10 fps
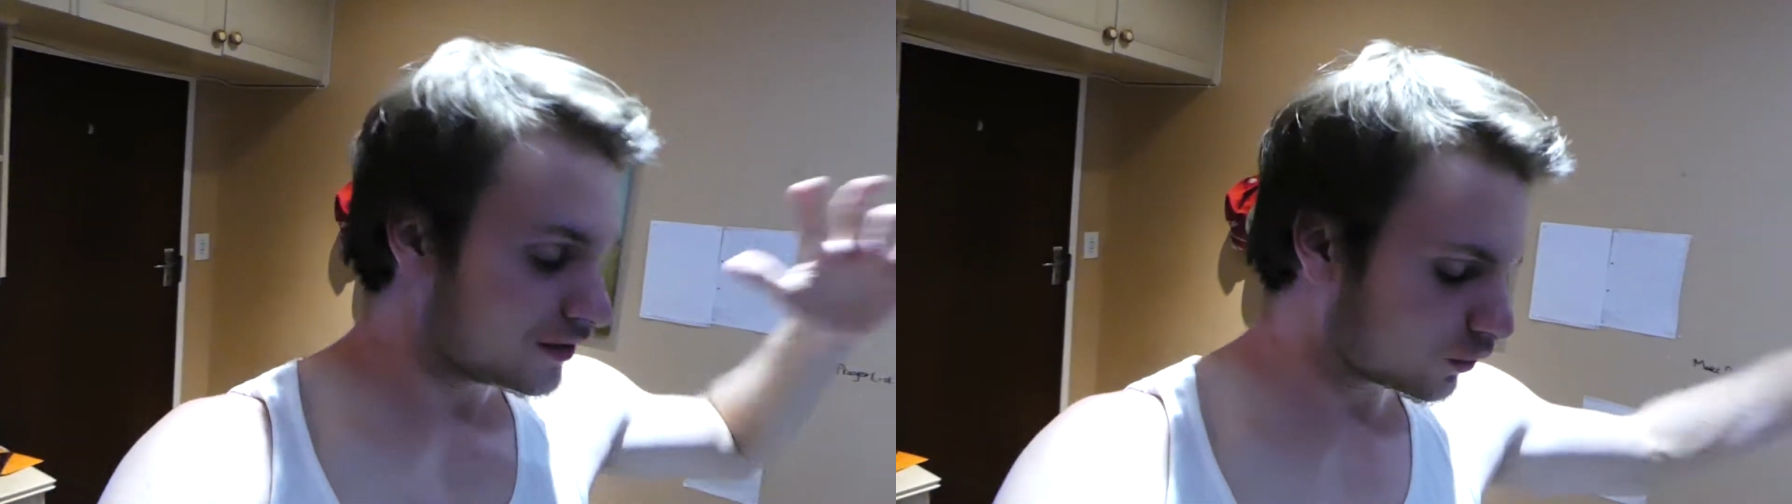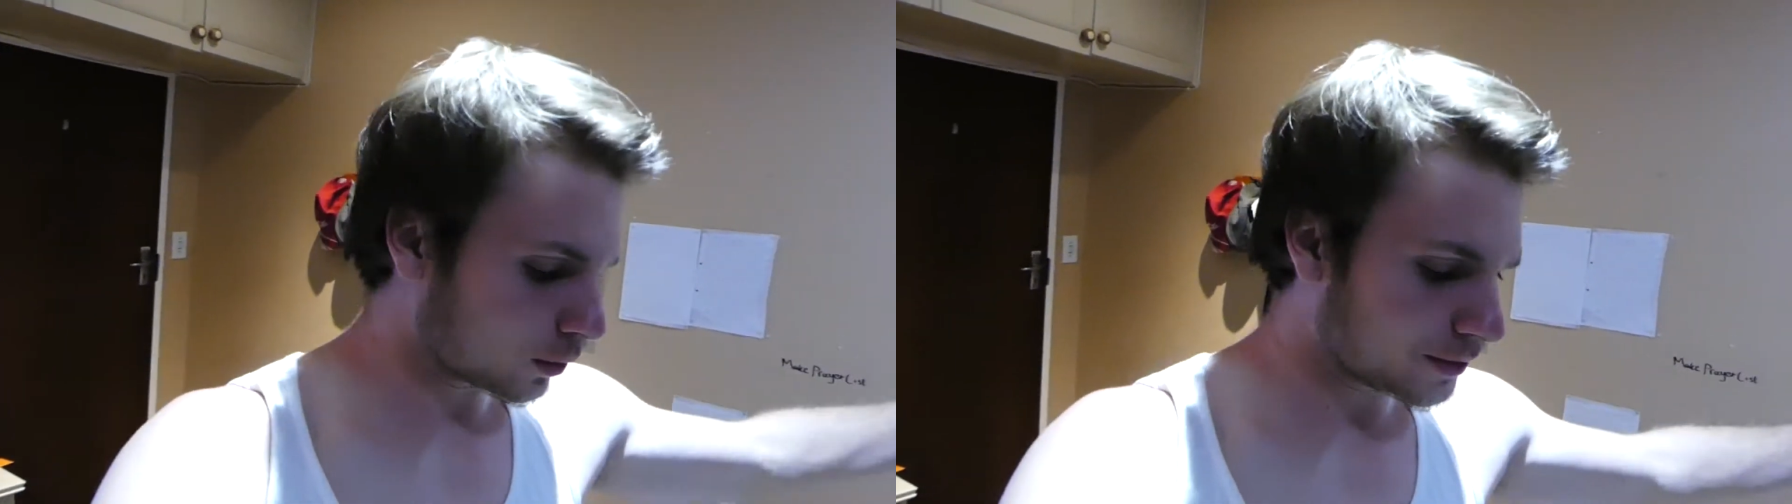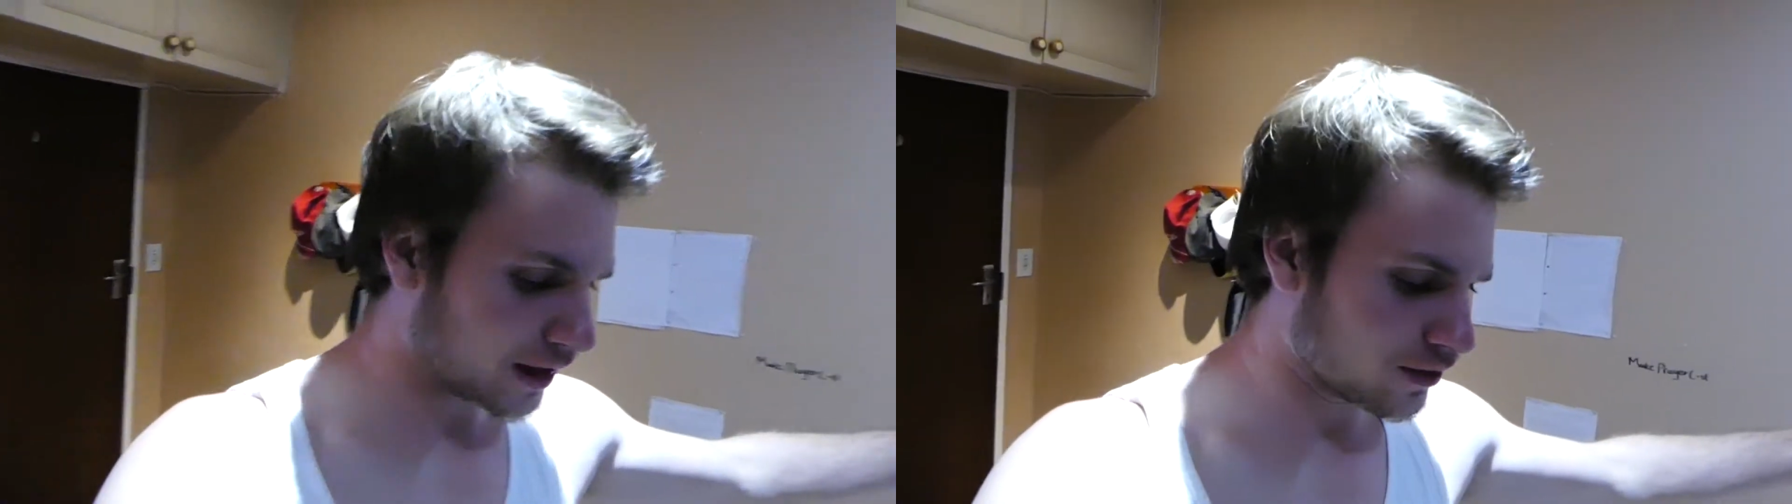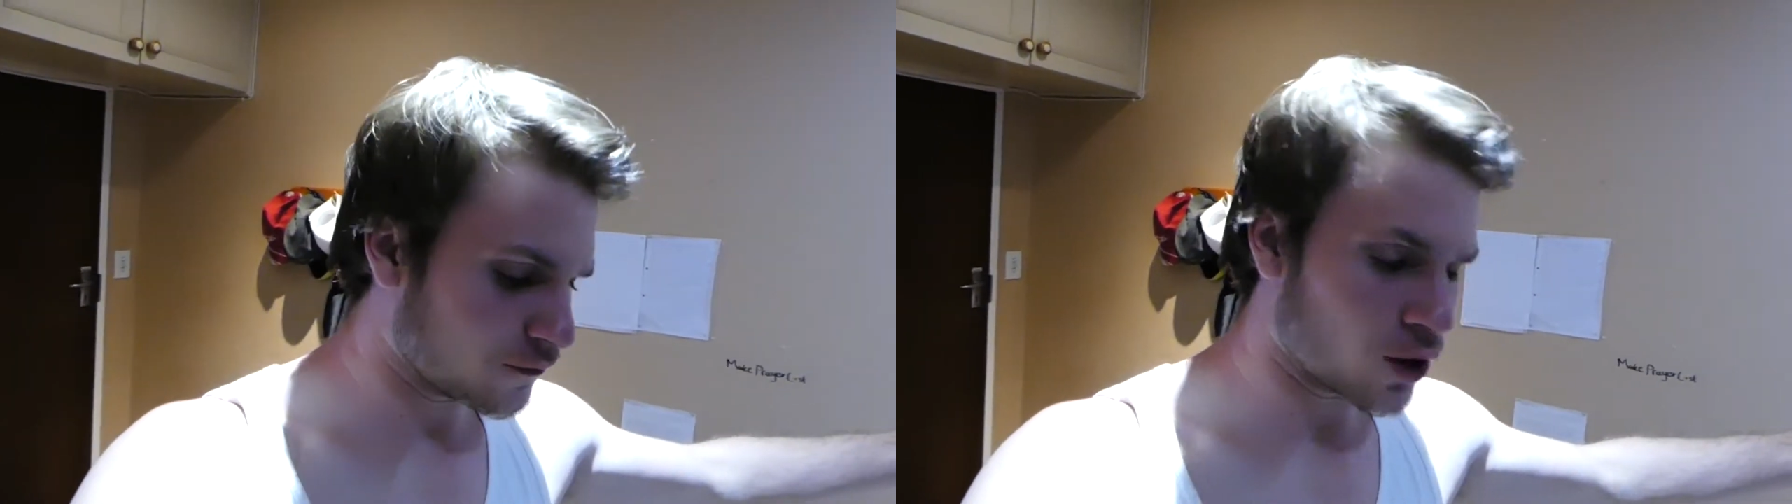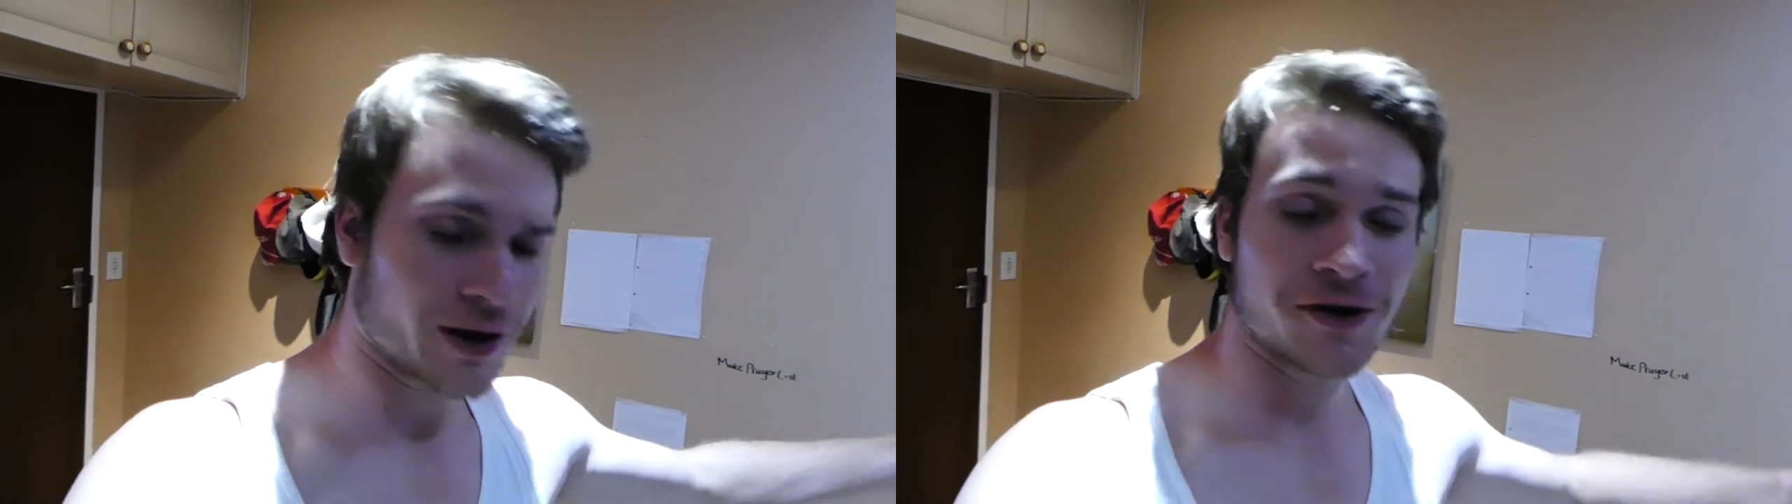This is where I'm gonna end the
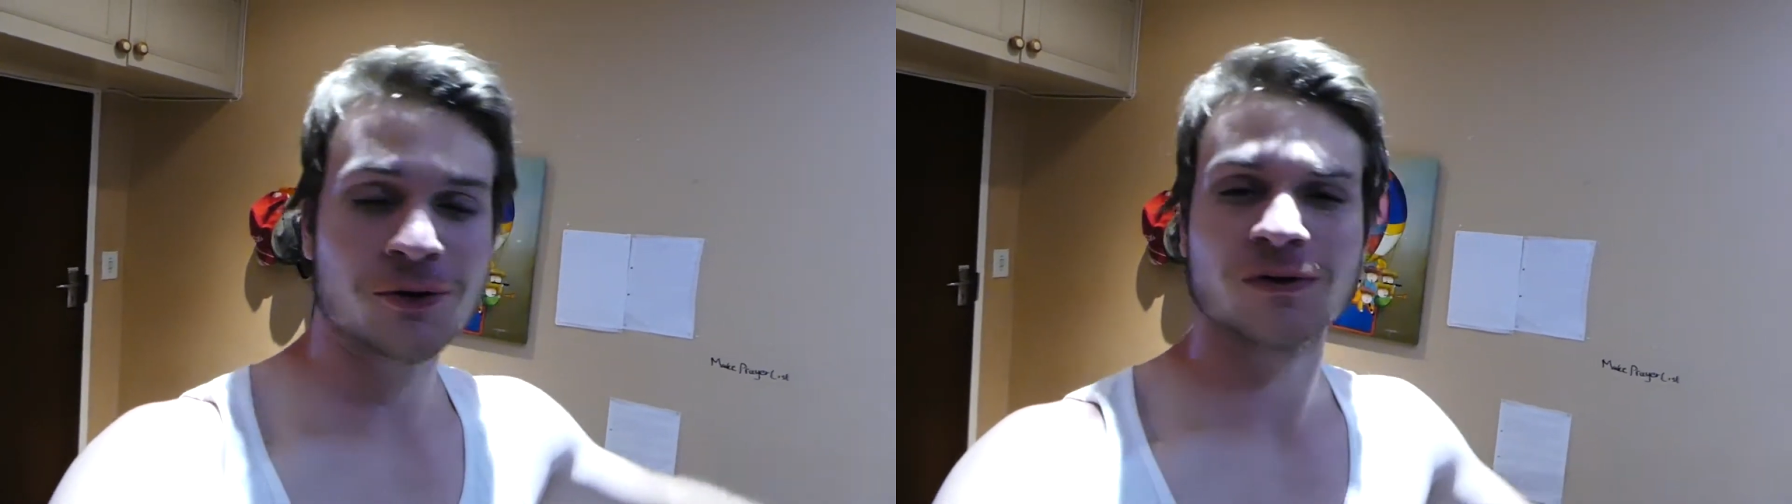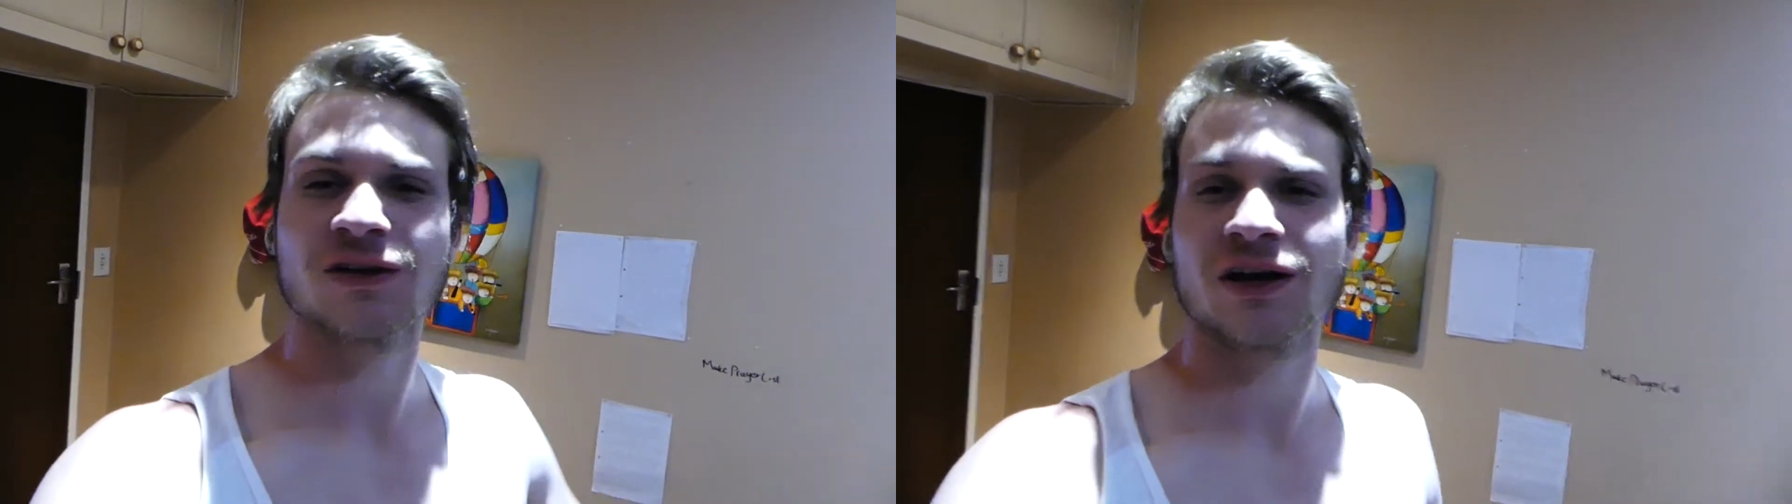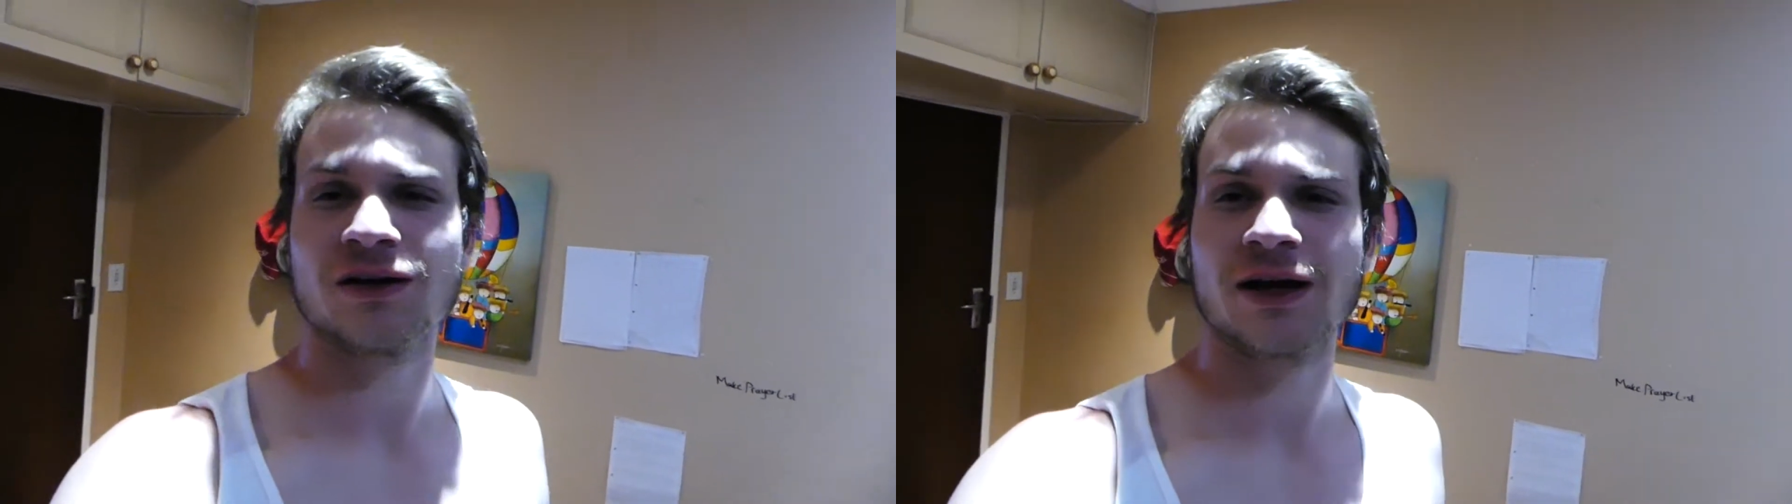vlog. I know it was kind of